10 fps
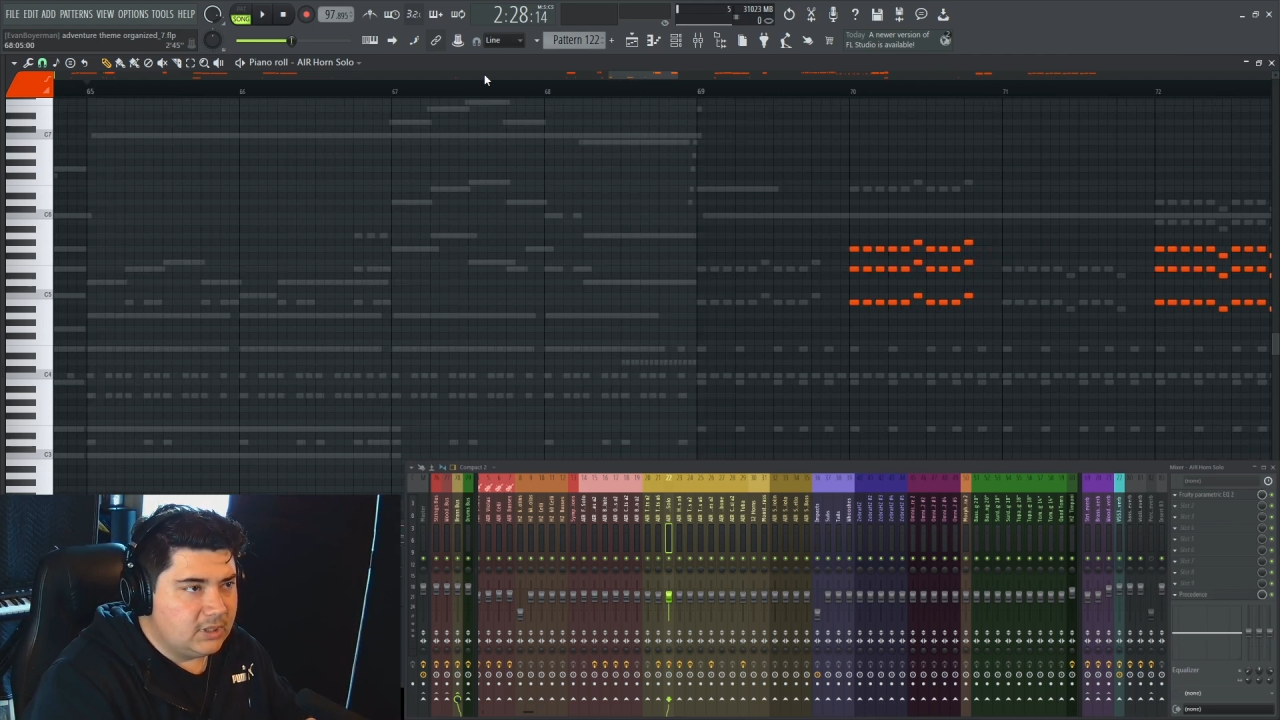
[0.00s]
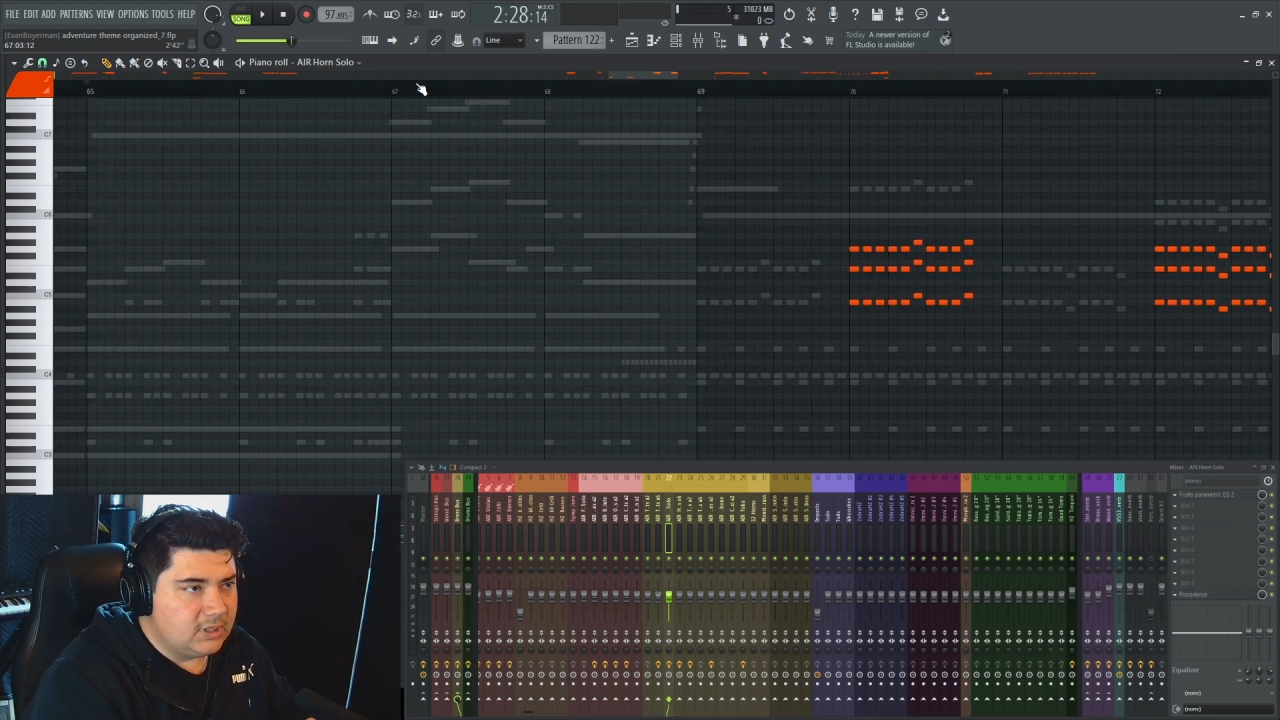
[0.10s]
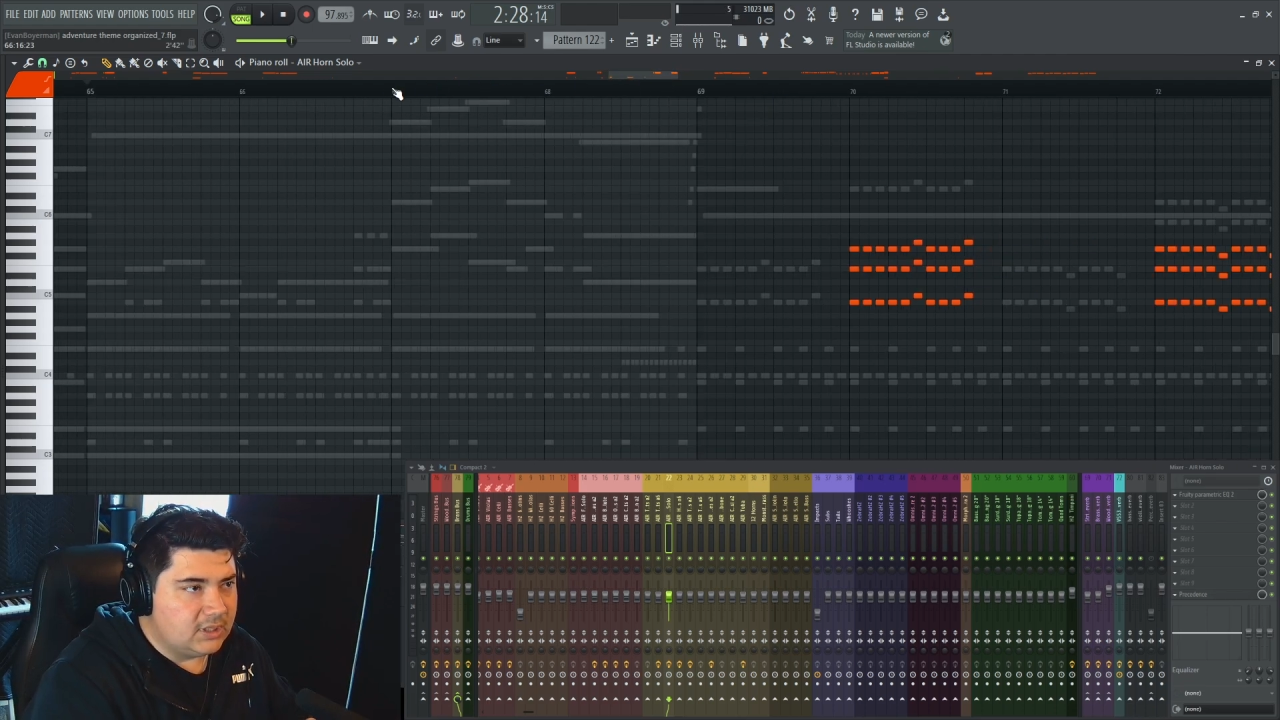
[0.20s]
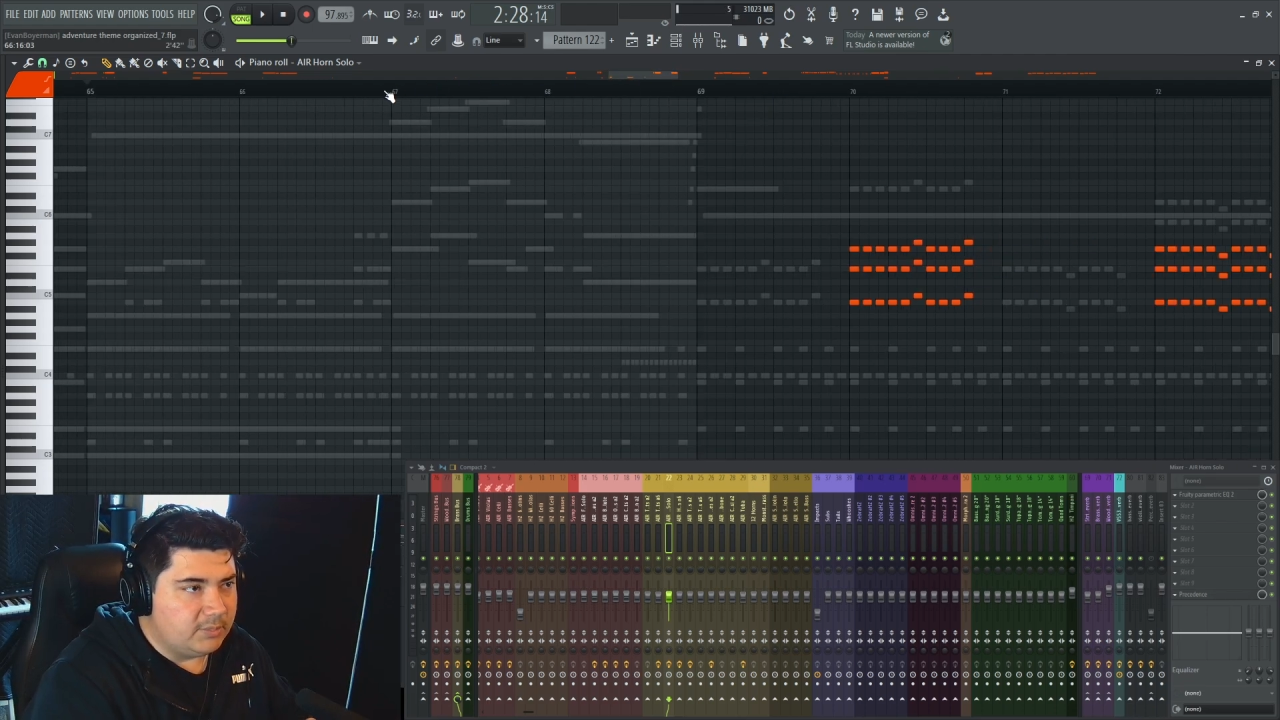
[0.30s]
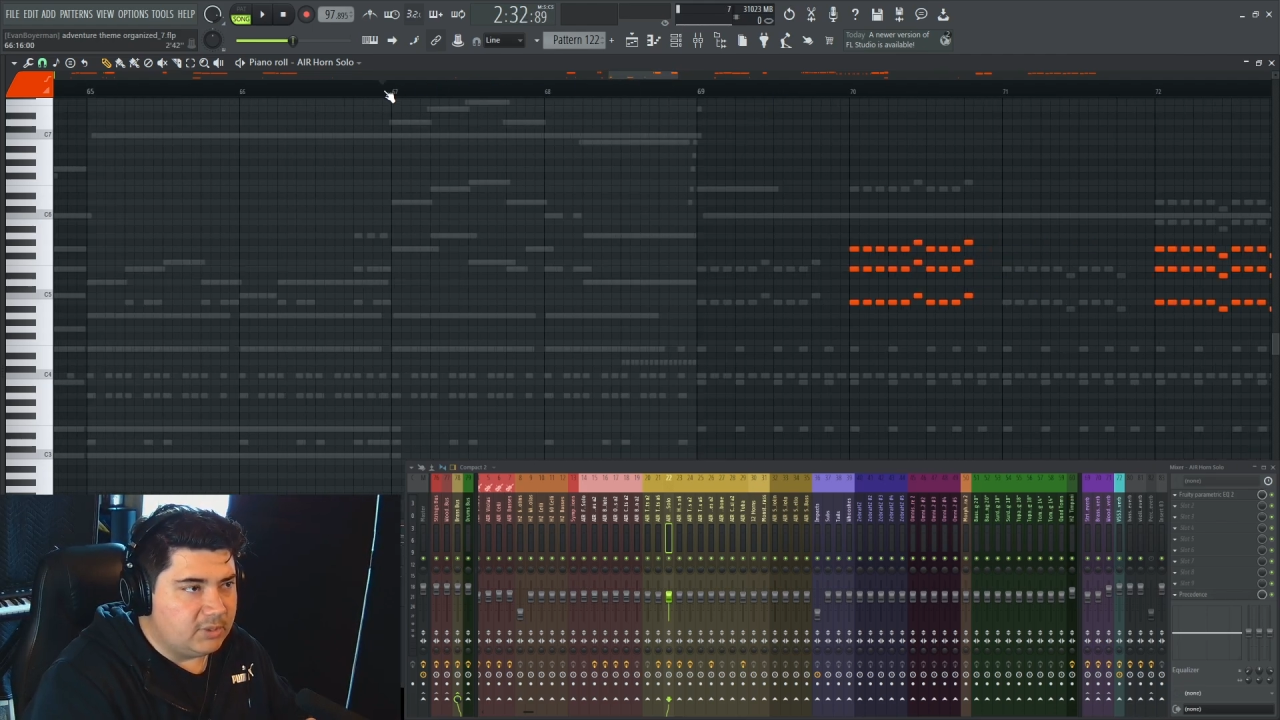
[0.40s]

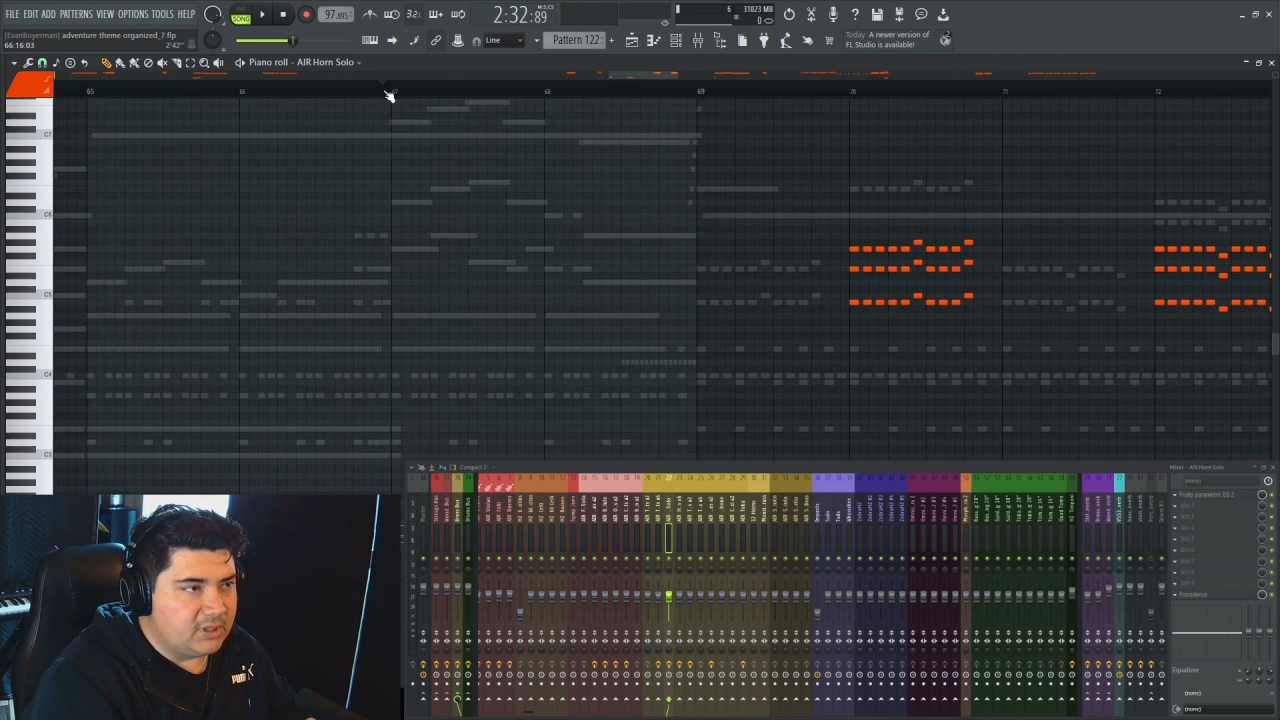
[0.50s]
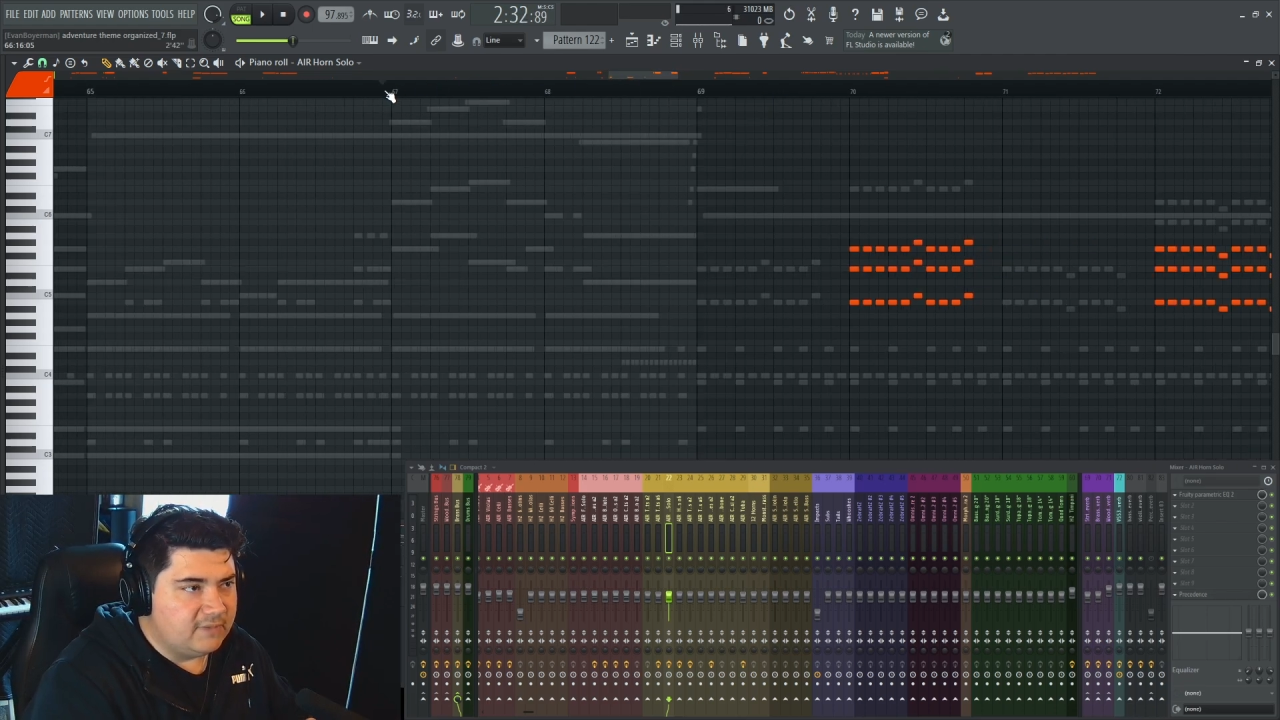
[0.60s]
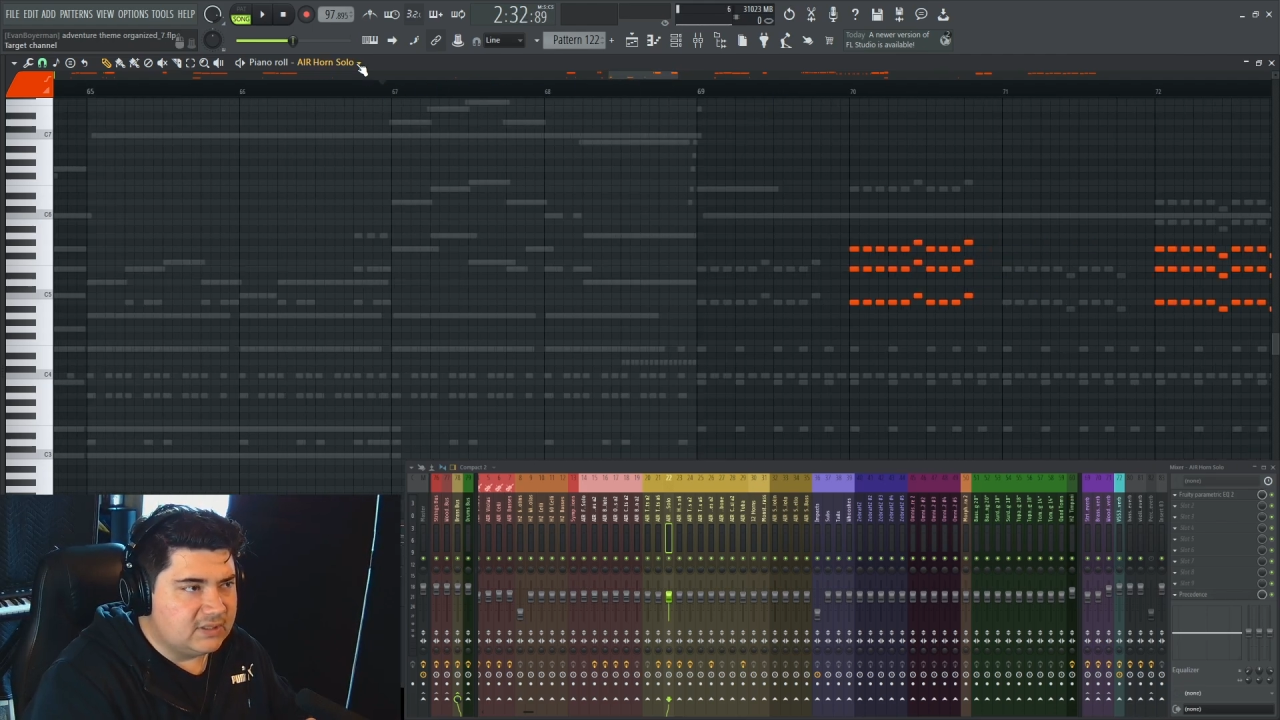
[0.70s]
And then I believe